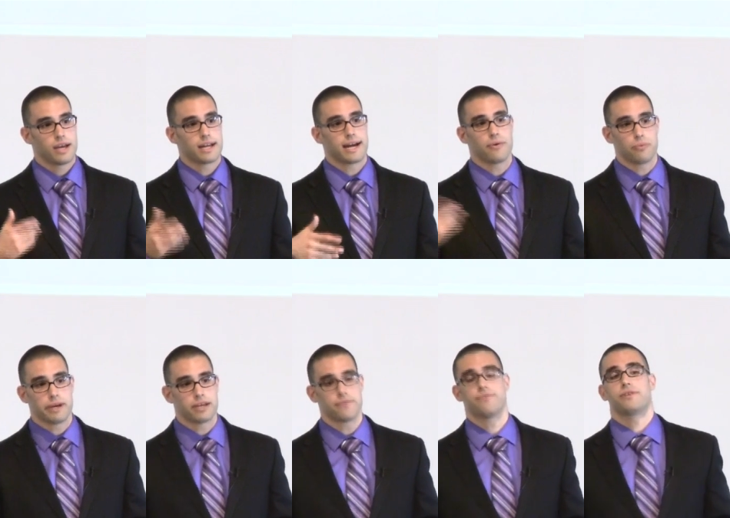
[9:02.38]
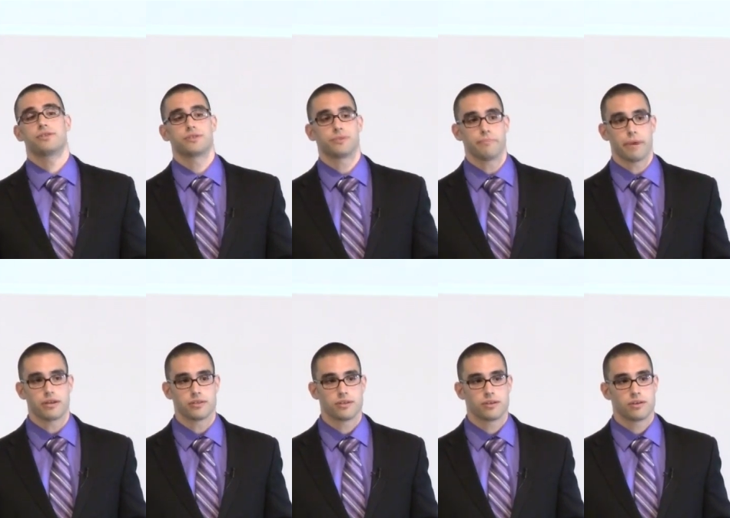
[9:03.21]
and I will make you fishers of
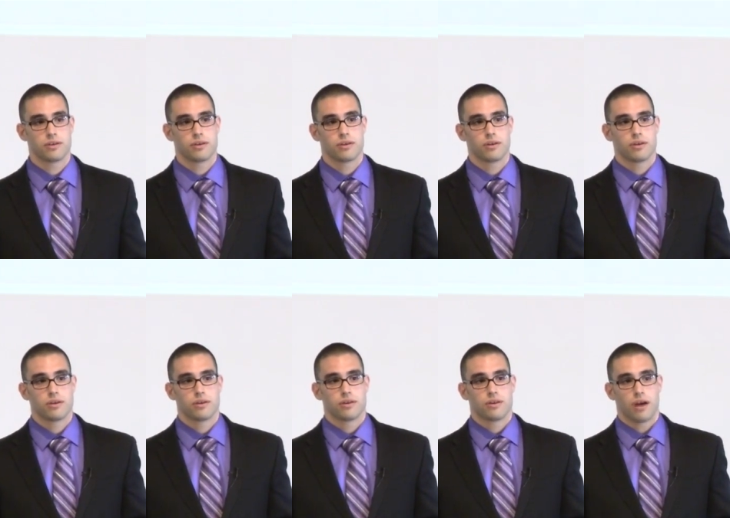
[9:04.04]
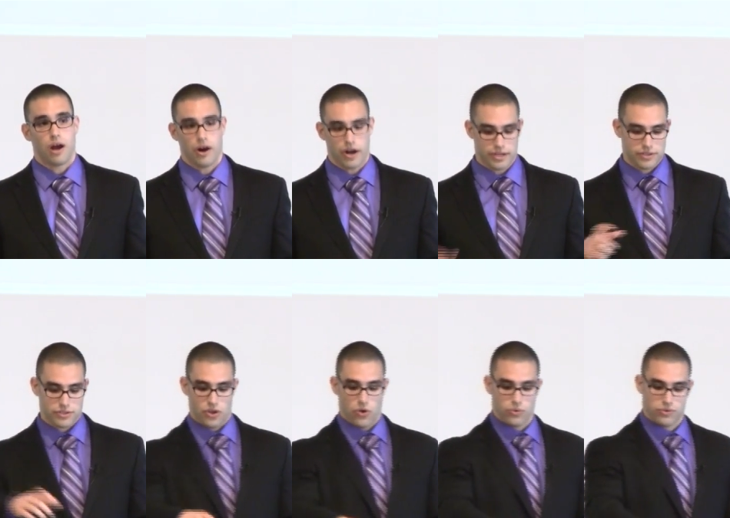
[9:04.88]
men. All right,
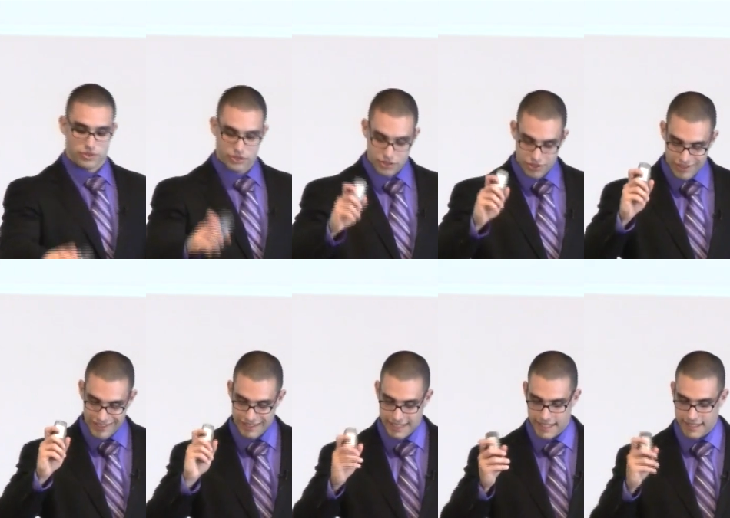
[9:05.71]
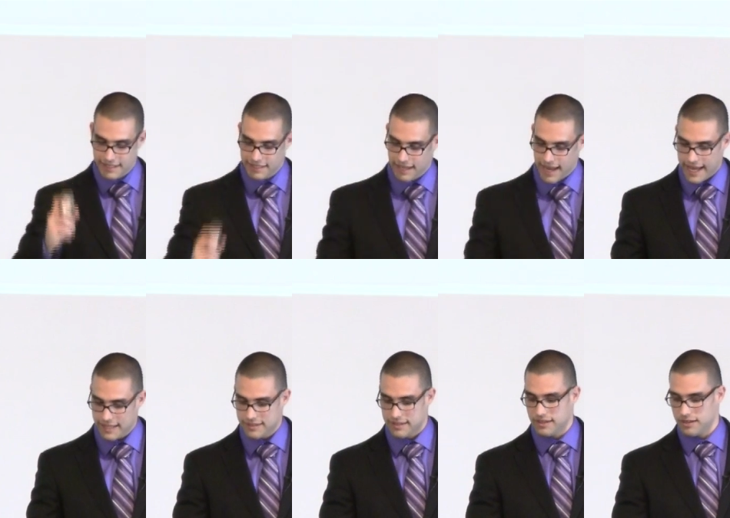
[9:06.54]
so Jesus
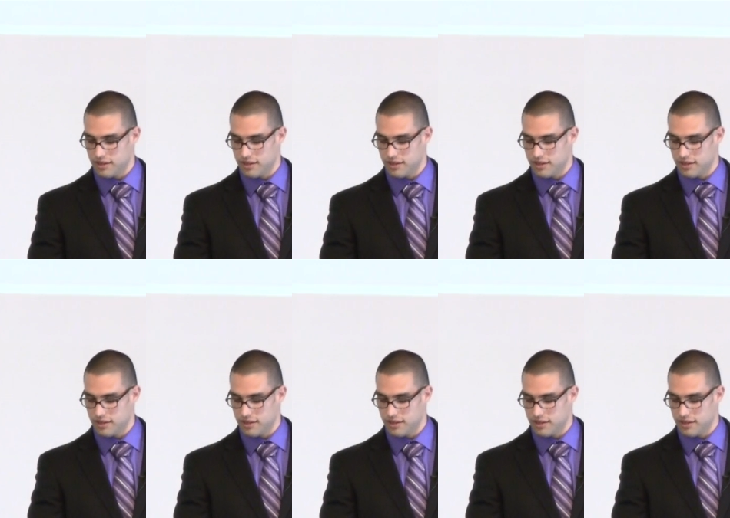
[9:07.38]
at